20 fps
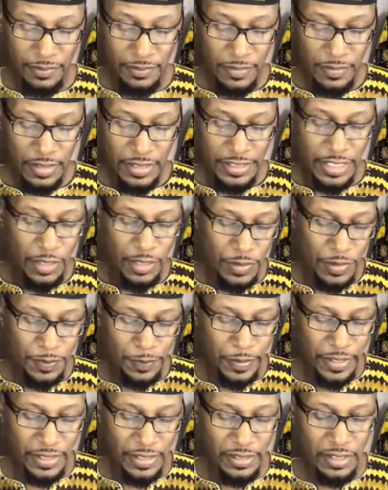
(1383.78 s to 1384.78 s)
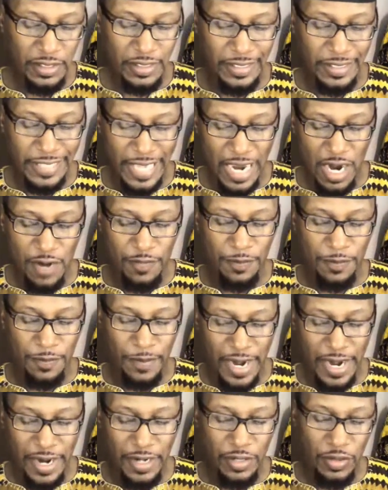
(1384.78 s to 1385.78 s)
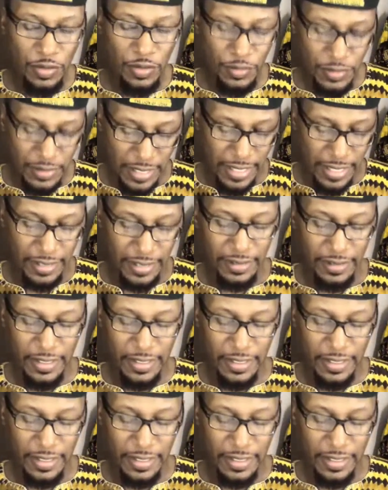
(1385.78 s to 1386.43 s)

she was put into the care of Mary Hoosay,